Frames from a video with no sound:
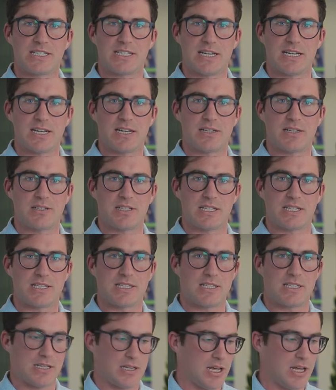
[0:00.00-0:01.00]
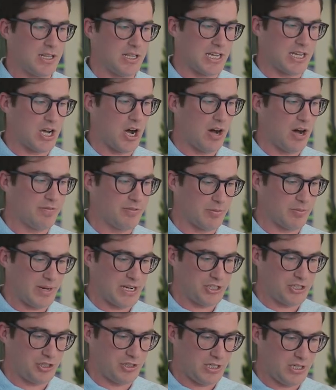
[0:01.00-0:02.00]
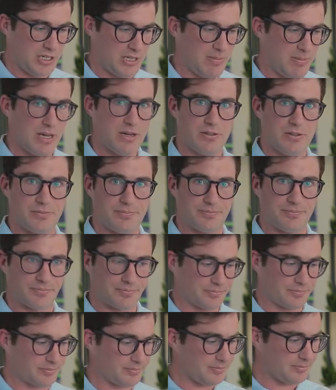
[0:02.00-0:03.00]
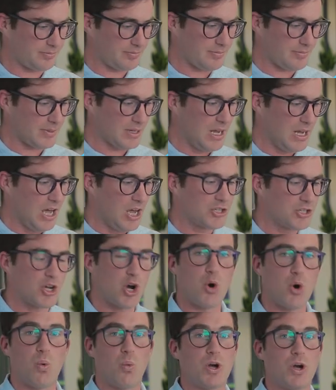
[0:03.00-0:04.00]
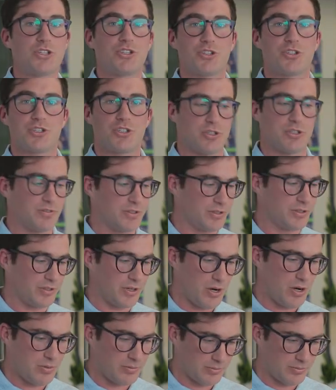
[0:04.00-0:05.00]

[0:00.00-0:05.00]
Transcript: seeing this, the confirmation email. So once your server, no,